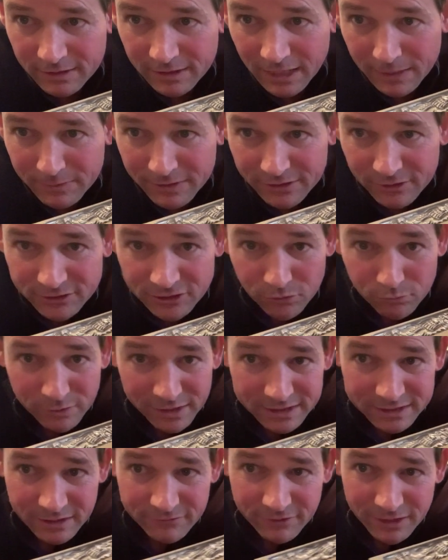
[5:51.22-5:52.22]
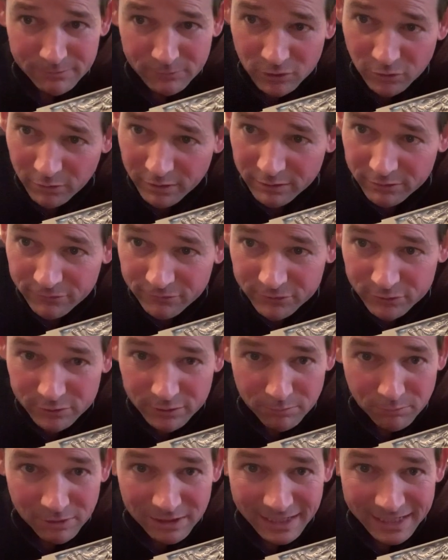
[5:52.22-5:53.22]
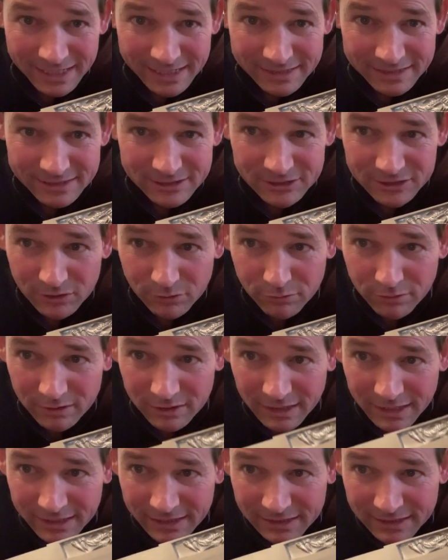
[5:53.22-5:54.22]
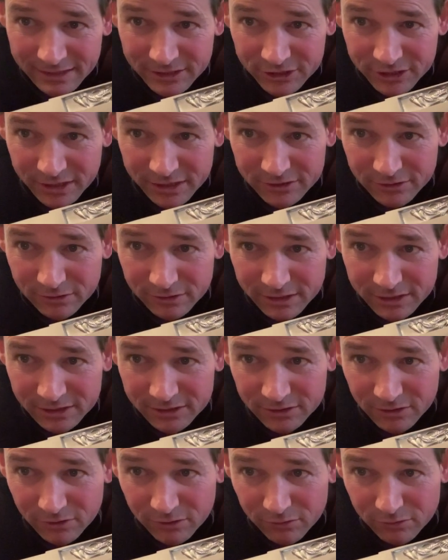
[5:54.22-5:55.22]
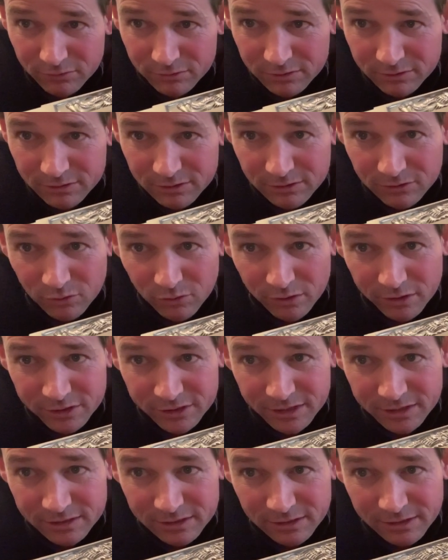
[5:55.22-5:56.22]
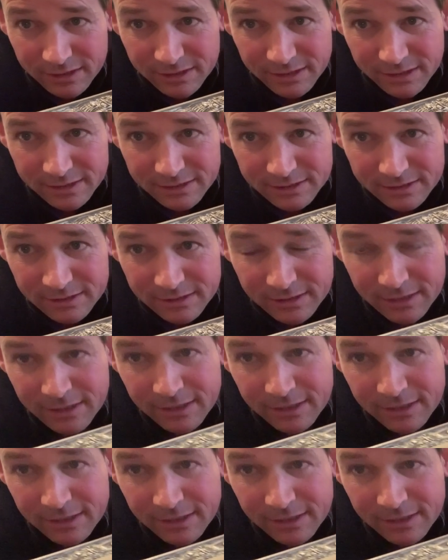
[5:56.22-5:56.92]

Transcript: I mean, there's a risk of him going through the blade. It's so thickly chiseled. It's so gorgeous. Look at this.